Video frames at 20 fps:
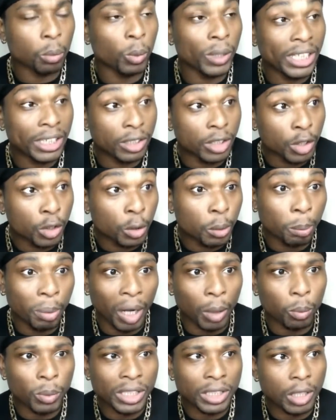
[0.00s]
We do,
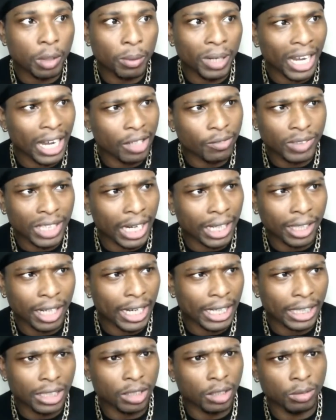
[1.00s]
but we don't have that
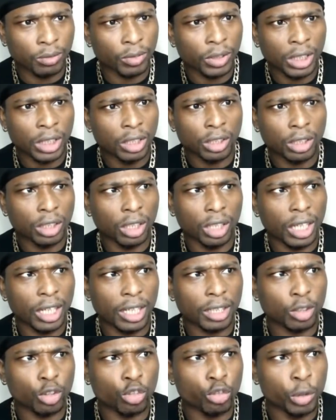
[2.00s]
kind
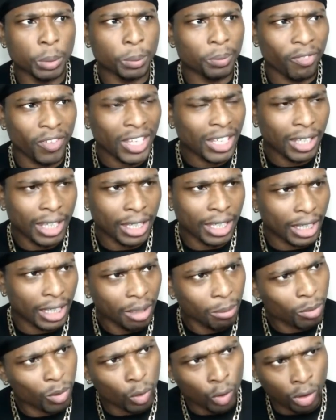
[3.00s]
of group thinking
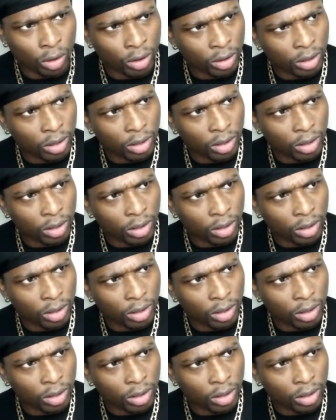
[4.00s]
anymore.